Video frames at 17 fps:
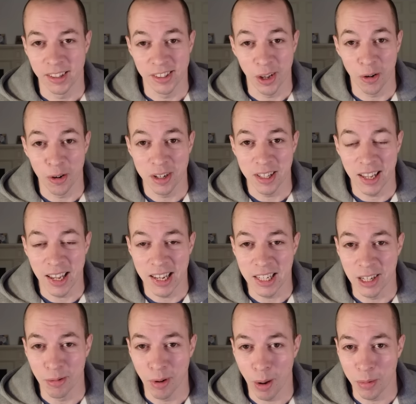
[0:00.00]
Sorry to
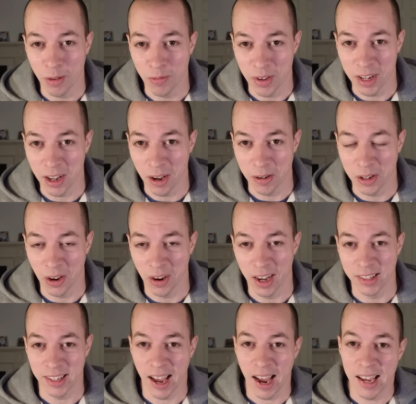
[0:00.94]
interrupt the video,
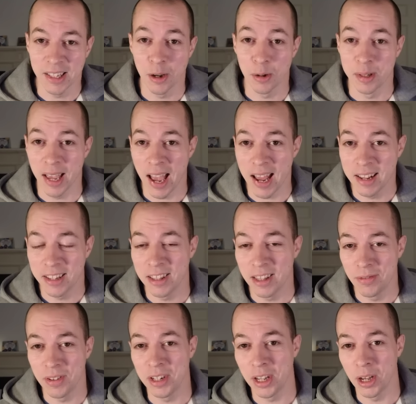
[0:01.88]
guys. As I was editing
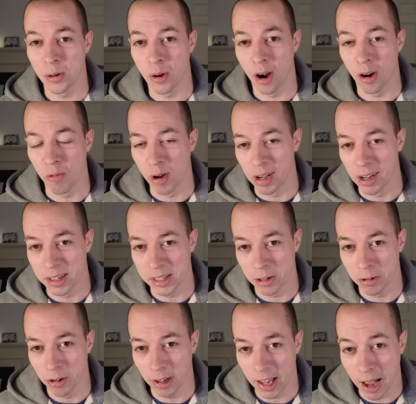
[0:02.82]
the video, I realized
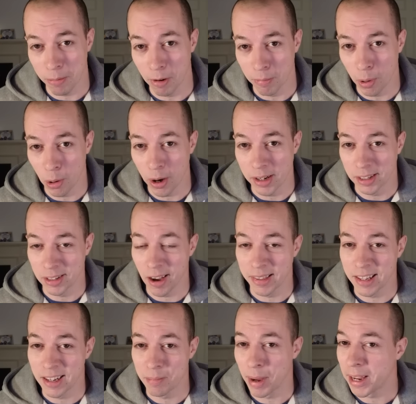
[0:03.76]
there were a couple of points that
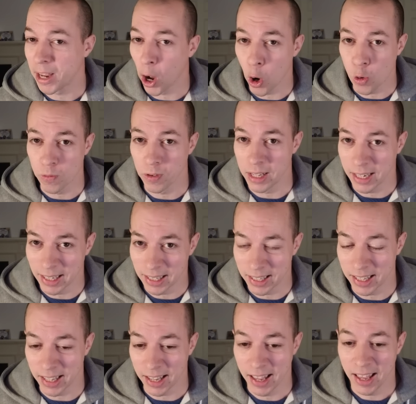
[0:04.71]
I didn't make overly
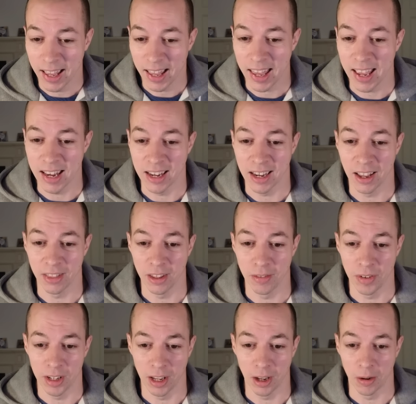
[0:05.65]
clear in
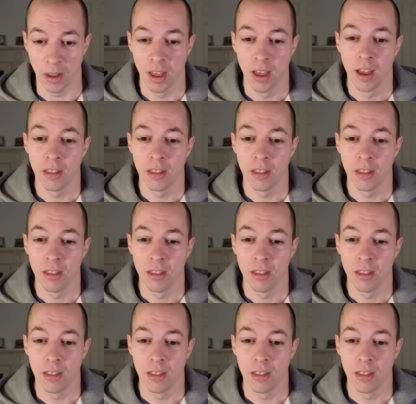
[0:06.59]
the video.